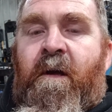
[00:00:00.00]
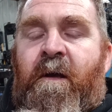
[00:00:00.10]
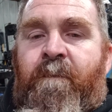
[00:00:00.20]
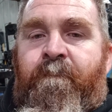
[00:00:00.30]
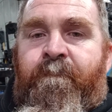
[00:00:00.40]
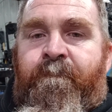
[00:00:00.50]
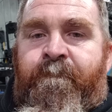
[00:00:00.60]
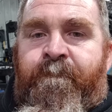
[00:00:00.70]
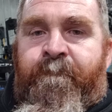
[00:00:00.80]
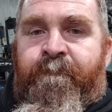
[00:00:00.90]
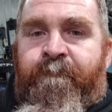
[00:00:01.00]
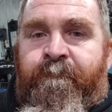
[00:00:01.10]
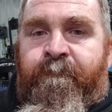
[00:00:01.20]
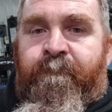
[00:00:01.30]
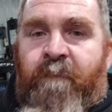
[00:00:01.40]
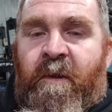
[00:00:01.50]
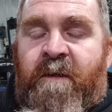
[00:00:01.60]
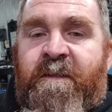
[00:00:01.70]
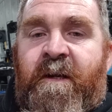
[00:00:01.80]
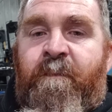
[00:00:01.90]

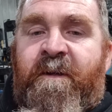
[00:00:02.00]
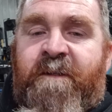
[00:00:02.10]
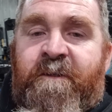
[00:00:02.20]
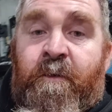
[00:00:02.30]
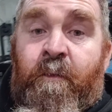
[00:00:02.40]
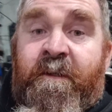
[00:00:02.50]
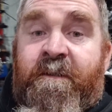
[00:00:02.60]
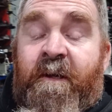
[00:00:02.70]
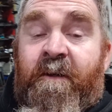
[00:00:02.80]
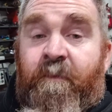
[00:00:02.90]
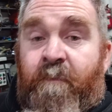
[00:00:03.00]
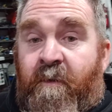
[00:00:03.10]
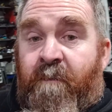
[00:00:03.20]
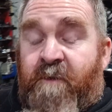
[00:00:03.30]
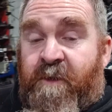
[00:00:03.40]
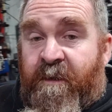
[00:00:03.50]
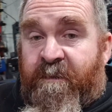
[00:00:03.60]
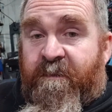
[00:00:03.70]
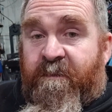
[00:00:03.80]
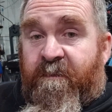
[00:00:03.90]
I'd sent a message on Wednesday to my
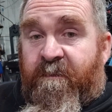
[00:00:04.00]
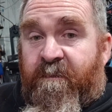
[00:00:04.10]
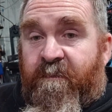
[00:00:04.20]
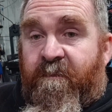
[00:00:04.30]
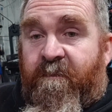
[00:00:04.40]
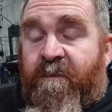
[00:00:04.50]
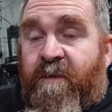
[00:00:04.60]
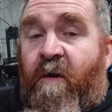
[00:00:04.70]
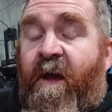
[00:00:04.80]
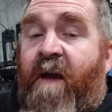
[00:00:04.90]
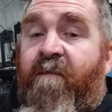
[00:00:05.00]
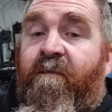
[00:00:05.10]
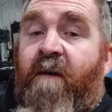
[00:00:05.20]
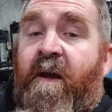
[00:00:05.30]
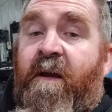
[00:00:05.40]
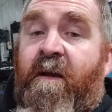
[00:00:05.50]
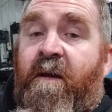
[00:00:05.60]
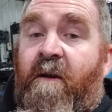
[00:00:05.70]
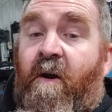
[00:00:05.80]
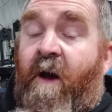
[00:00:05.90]
machinist. So I had
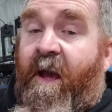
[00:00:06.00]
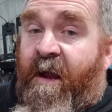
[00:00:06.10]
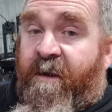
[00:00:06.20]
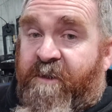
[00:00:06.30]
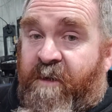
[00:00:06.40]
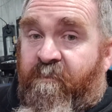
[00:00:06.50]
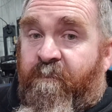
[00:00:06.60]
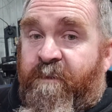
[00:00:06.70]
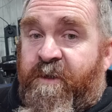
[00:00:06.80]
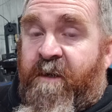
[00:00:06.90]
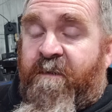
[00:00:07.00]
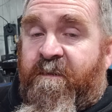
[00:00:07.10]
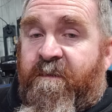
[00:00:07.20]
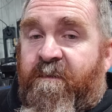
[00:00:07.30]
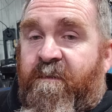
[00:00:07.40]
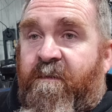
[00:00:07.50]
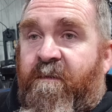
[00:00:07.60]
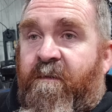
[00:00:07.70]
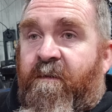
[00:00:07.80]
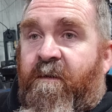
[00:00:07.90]
a general machinist
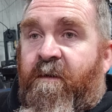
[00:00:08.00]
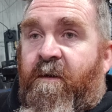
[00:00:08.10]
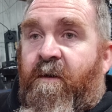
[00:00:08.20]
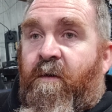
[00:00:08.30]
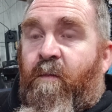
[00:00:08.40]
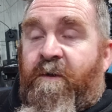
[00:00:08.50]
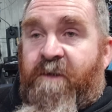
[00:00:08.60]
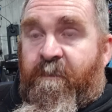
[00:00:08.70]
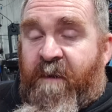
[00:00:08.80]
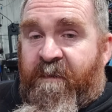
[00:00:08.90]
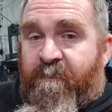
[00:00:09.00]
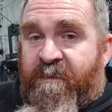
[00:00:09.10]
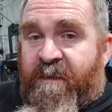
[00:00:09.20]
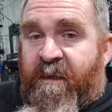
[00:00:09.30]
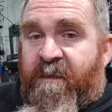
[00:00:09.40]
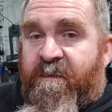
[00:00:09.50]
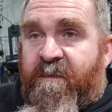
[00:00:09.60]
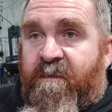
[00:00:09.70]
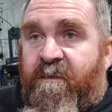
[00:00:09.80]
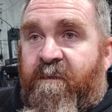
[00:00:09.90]
which had made the
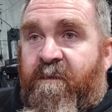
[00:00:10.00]
mistakes,